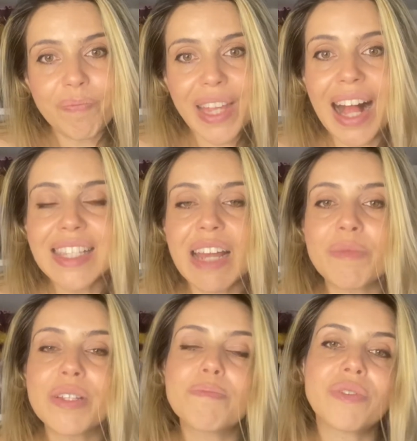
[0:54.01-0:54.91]

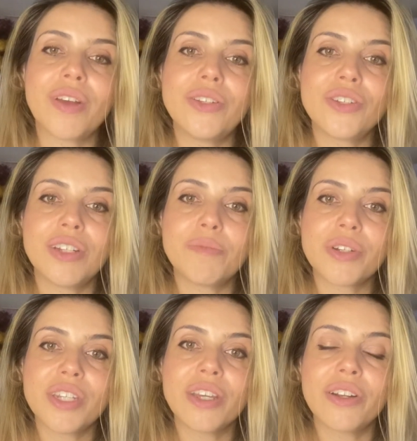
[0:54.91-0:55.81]
Alzheimer's prevention in
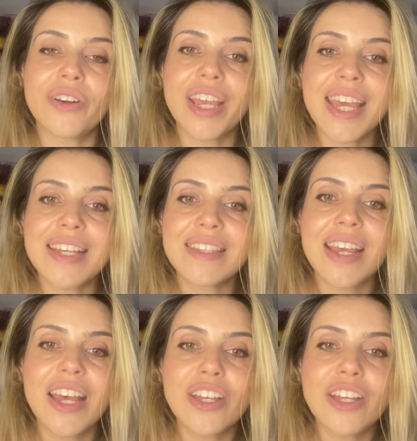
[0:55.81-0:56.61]
particular is